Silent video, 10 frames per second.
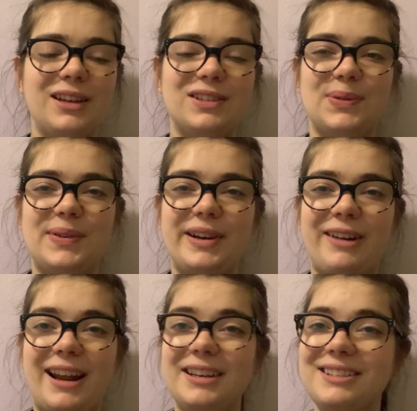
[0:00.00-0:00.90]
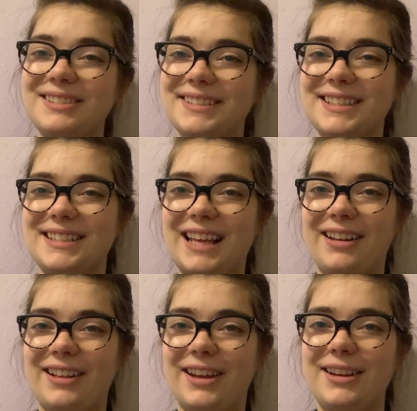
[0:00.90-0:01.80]
So when you're ready,
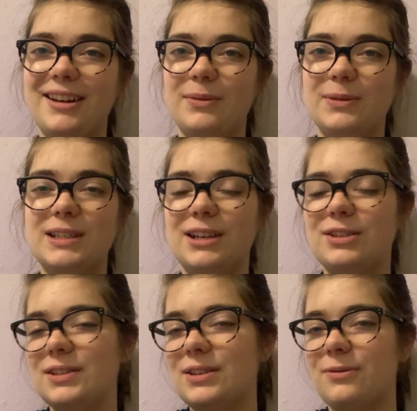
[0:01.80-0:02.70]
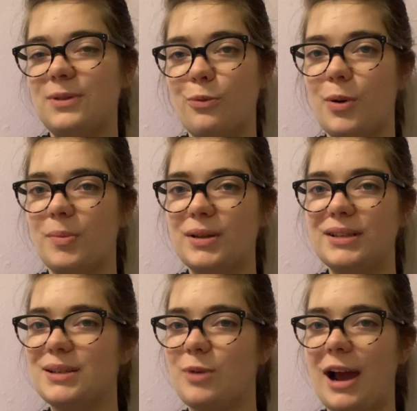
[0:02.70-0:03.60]
settle in. We'll take just a few moments
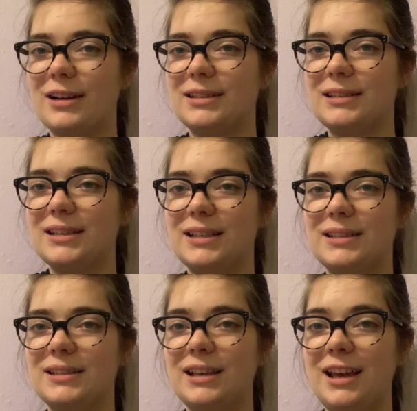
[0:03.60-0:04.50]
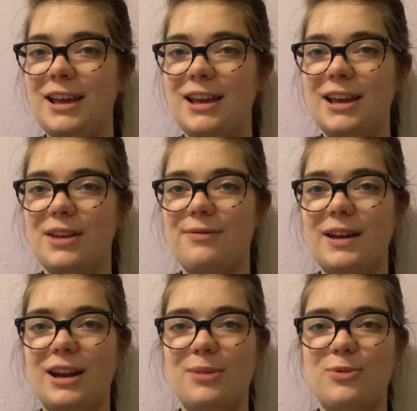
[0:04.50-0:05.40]
to practice this. If
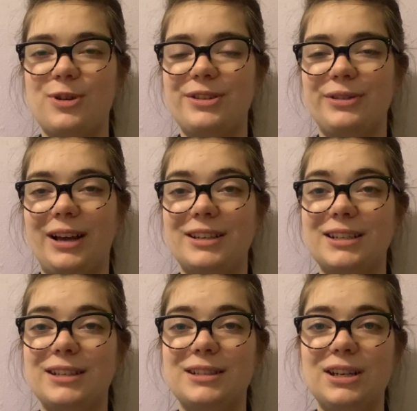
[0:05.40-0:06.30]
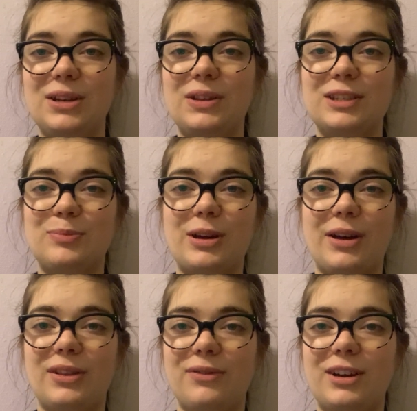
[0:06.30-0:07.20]
at any point you'd like to continue this
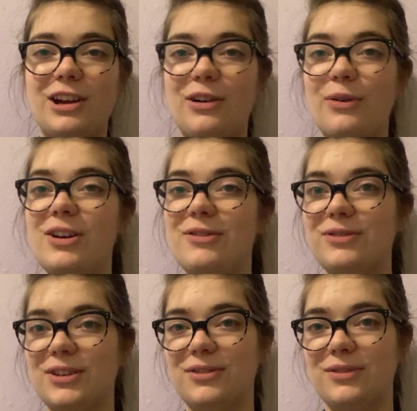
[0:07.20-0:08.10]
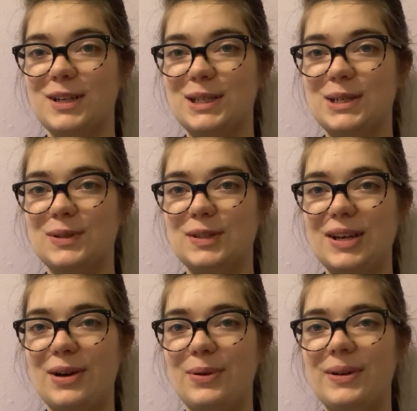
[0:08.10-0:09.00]
beyond the video, feel free to do
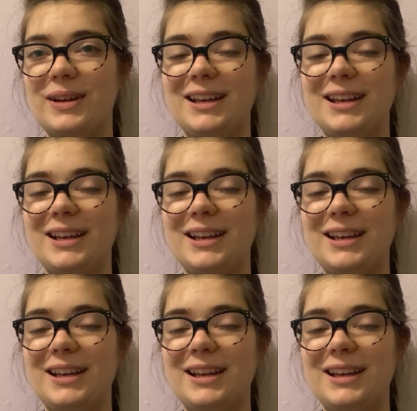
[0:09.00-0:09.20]
so.